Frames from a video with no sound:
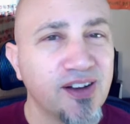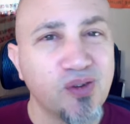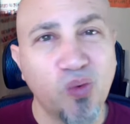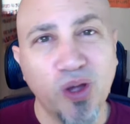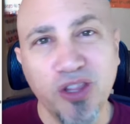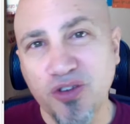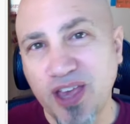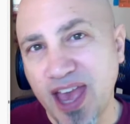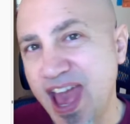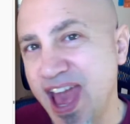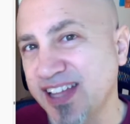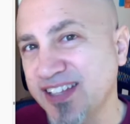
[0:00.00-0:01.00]
when you
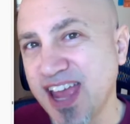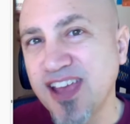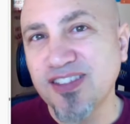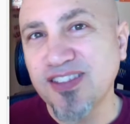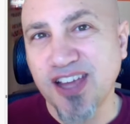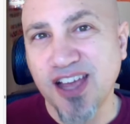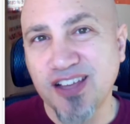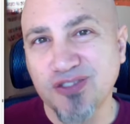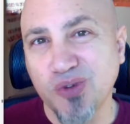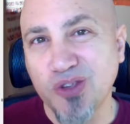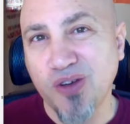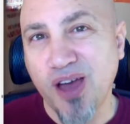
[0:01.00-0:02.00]
can, take the test
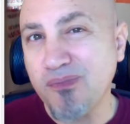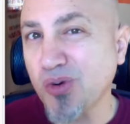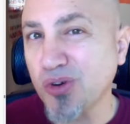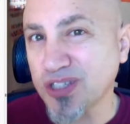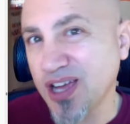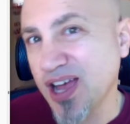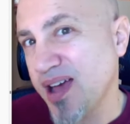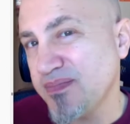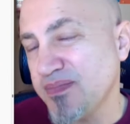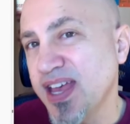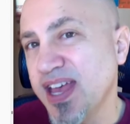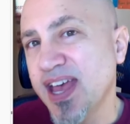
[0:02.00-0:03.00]
when you have more
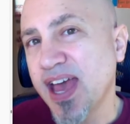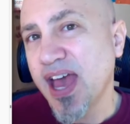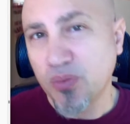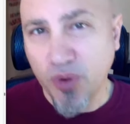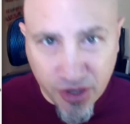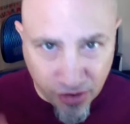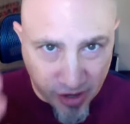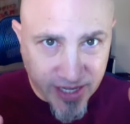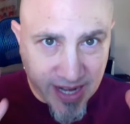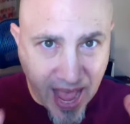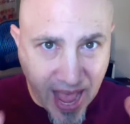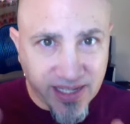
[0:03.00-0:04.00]
time, and when you're in
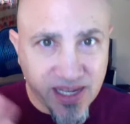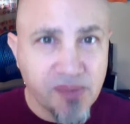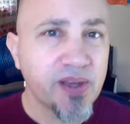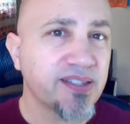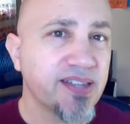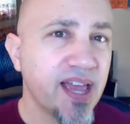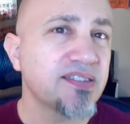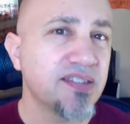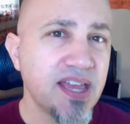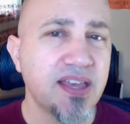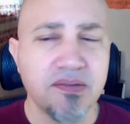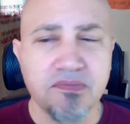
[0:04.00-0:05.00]
an academic test
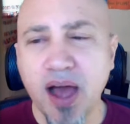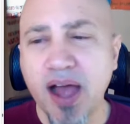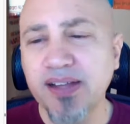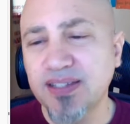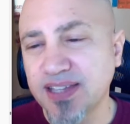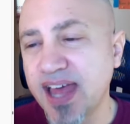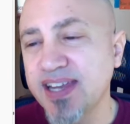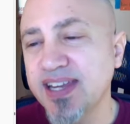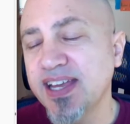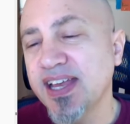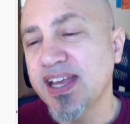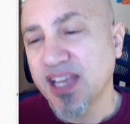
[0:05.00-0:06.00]
taking mindset.
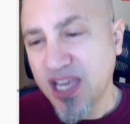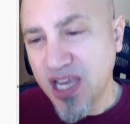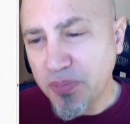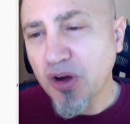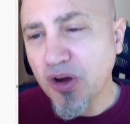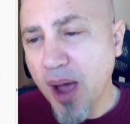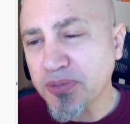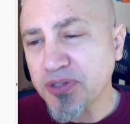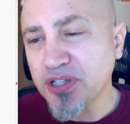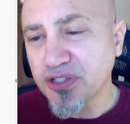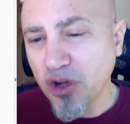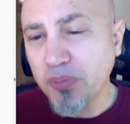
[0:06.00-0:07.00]
Keep your
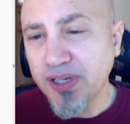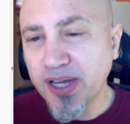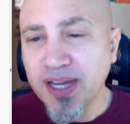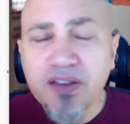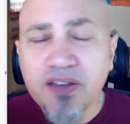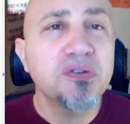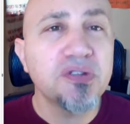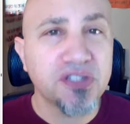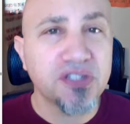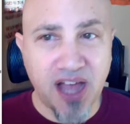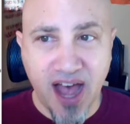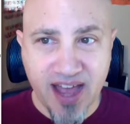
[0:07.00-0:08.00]
options open. And if you
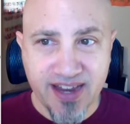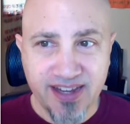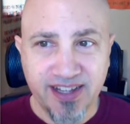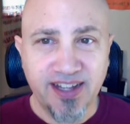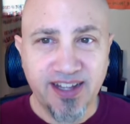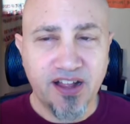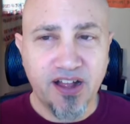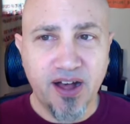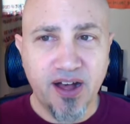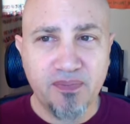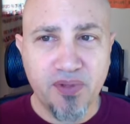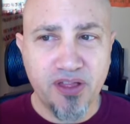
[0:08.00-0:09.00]
decide
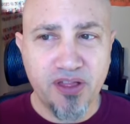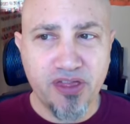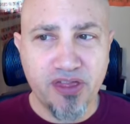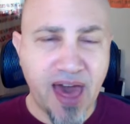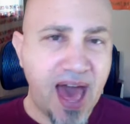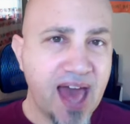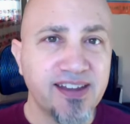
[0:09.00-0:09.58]
um, that